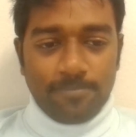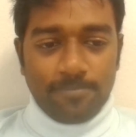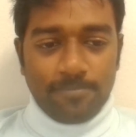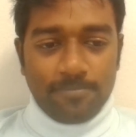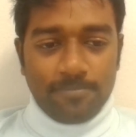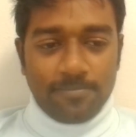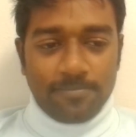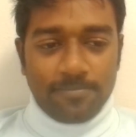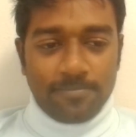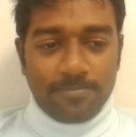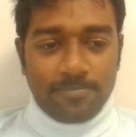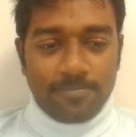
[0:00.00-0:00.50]

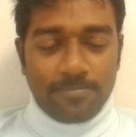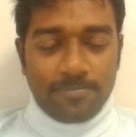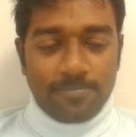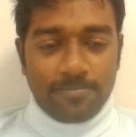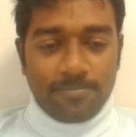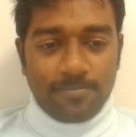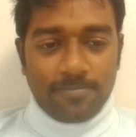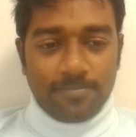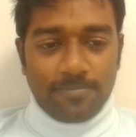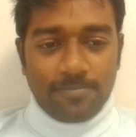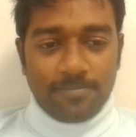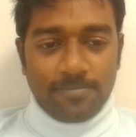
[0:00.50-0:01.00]

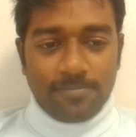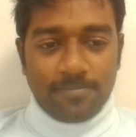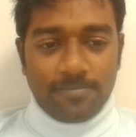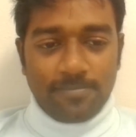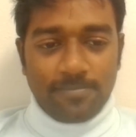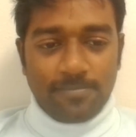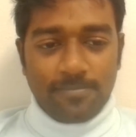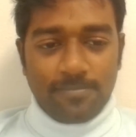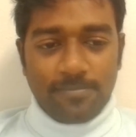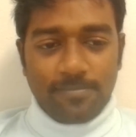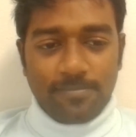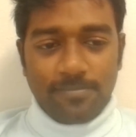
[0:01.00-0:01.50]

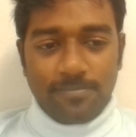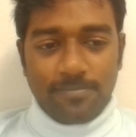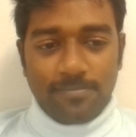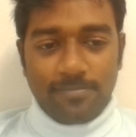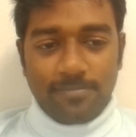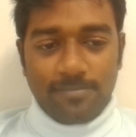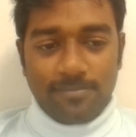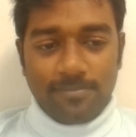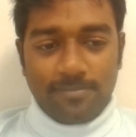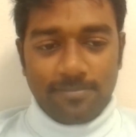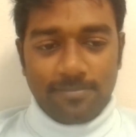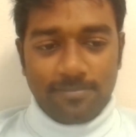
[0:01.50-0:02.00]

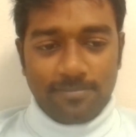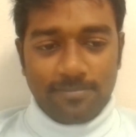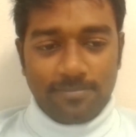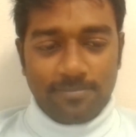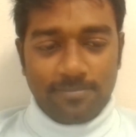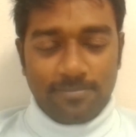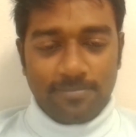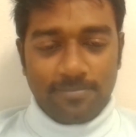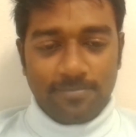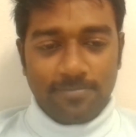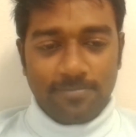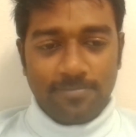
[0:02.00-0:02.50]

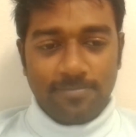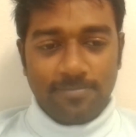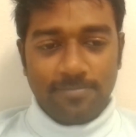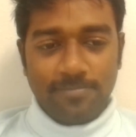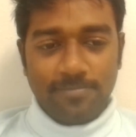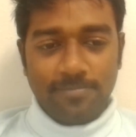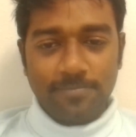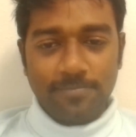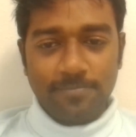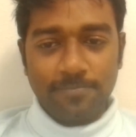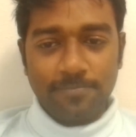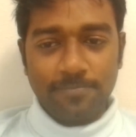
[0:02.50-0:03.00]

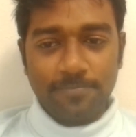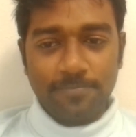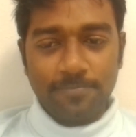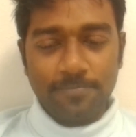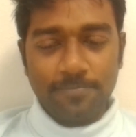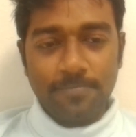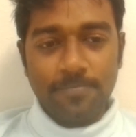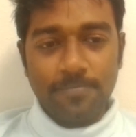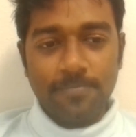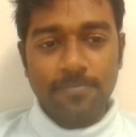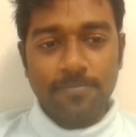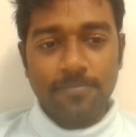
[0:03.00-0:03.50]

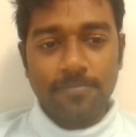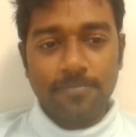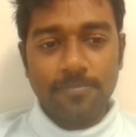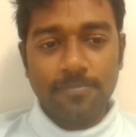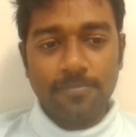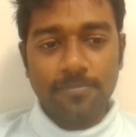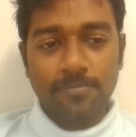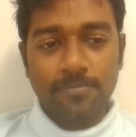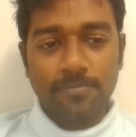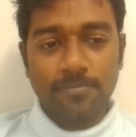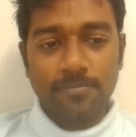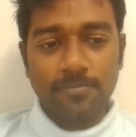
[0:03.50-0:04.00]

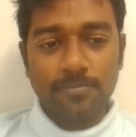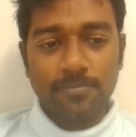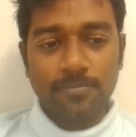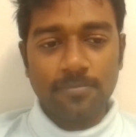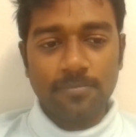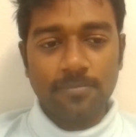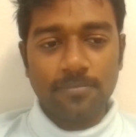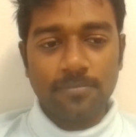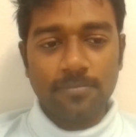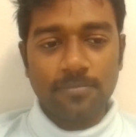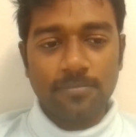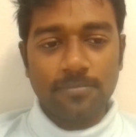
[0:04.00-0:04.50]

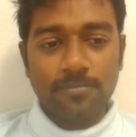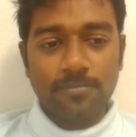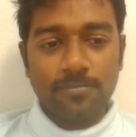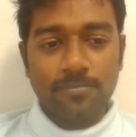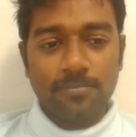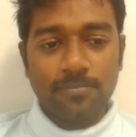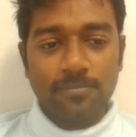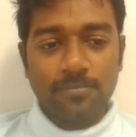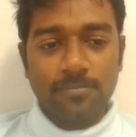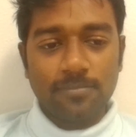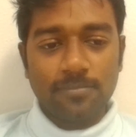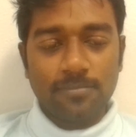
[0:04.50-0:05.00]

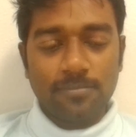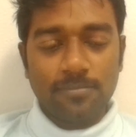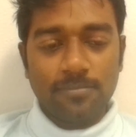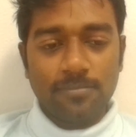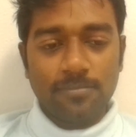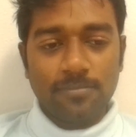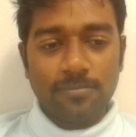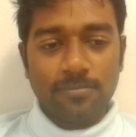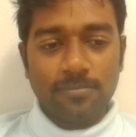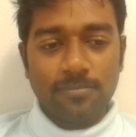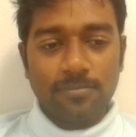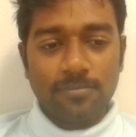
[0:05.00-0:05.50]

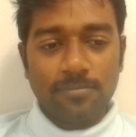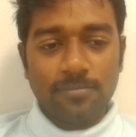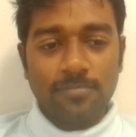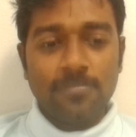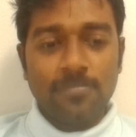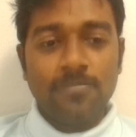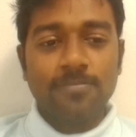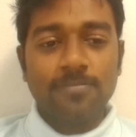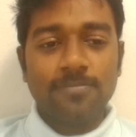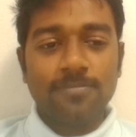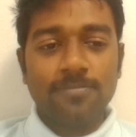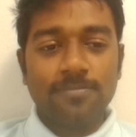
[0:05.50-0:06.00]

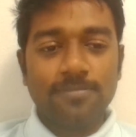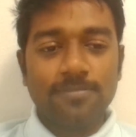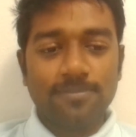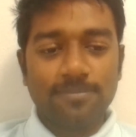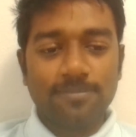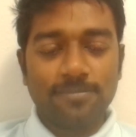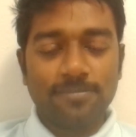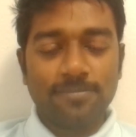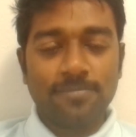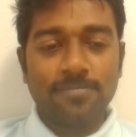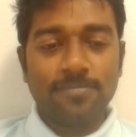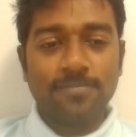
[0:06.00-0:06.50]

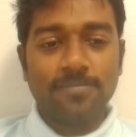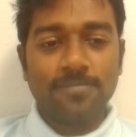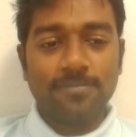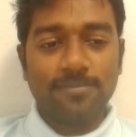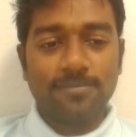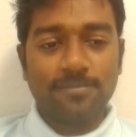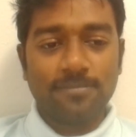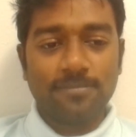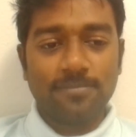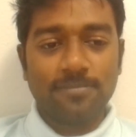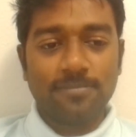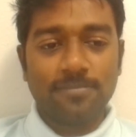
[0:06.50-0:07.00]

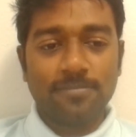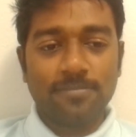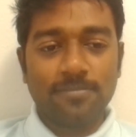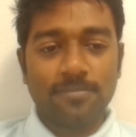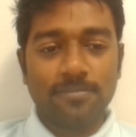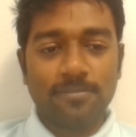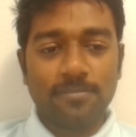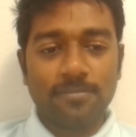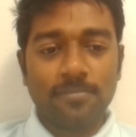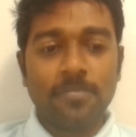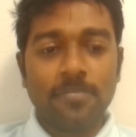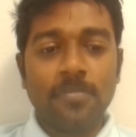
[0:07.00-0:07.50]

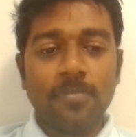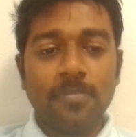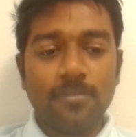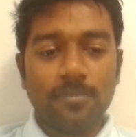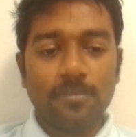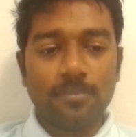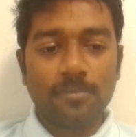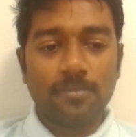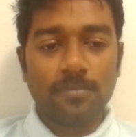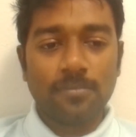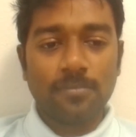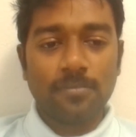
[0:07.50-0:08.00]
(not speaking)